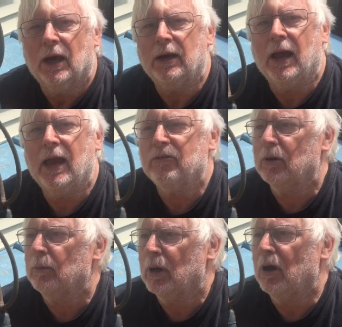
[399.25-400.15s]
And I have
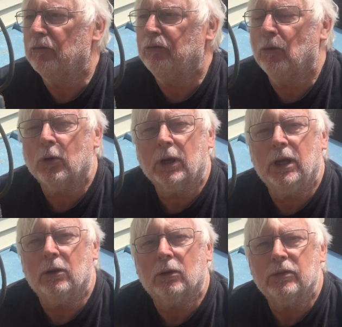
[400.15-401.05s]
a fork
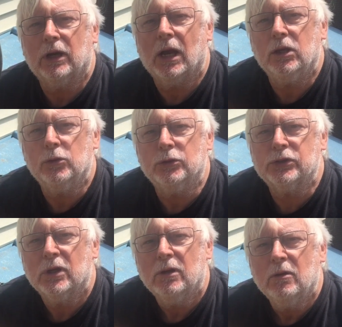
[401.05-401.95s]
here that I
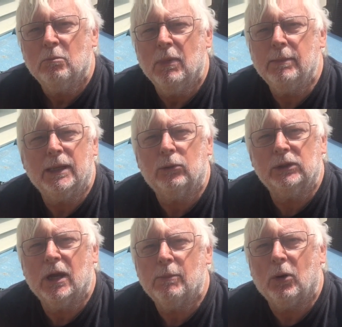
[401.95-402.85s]
use maybe
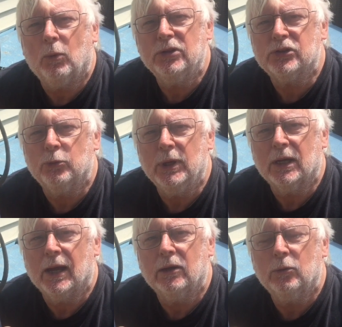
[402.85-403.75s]
only about once a
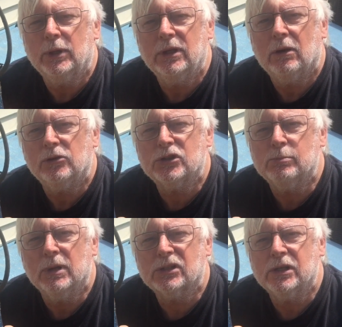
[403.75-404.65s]
week. I go in there and just
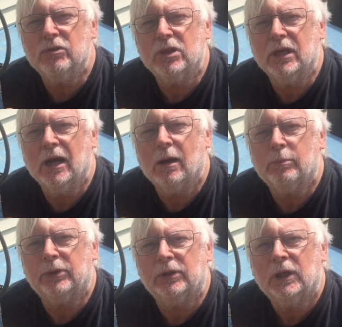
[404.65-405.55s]
mix everything
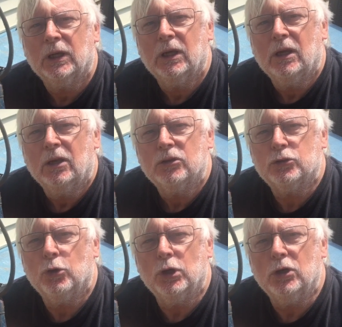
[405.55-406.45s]
up and
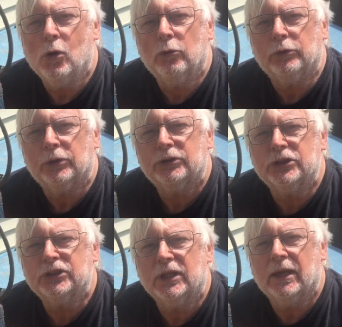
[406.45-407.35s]
turn it over
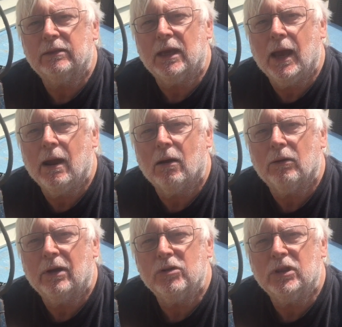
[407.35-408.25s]
just to get the air
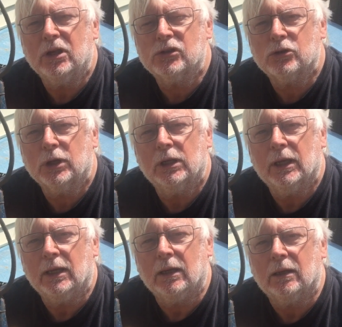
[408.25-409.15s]
and everything
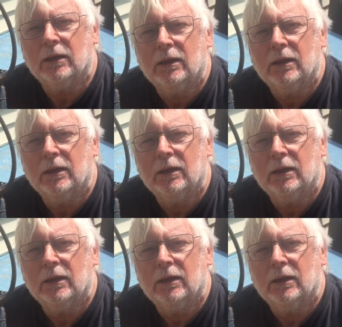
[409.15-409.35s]
circulating.